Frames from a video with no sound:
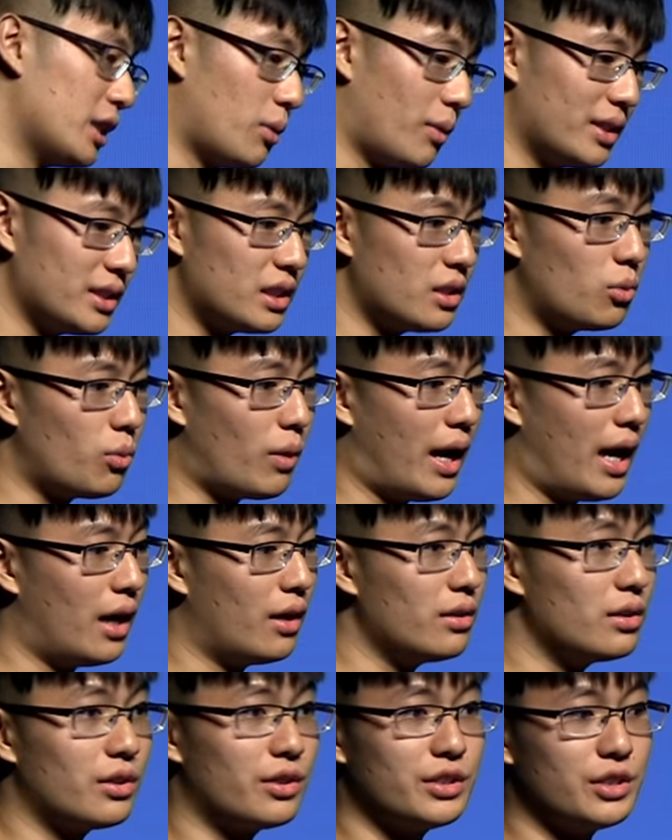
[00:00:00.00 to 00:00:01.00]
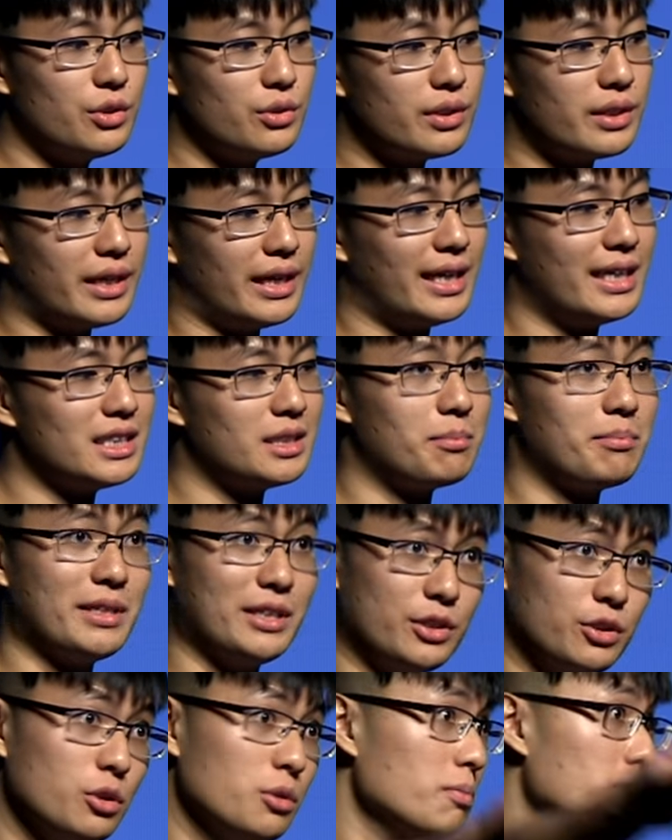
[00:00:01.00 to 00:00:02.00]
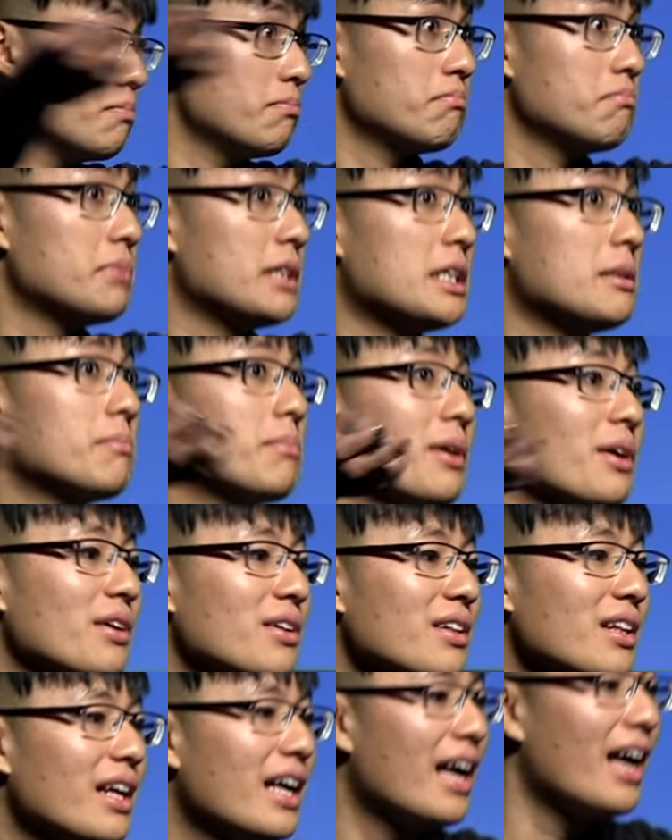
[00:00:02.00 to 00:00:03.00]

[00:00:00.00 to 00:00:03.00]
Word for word: once in a while, learn new things, meet new people,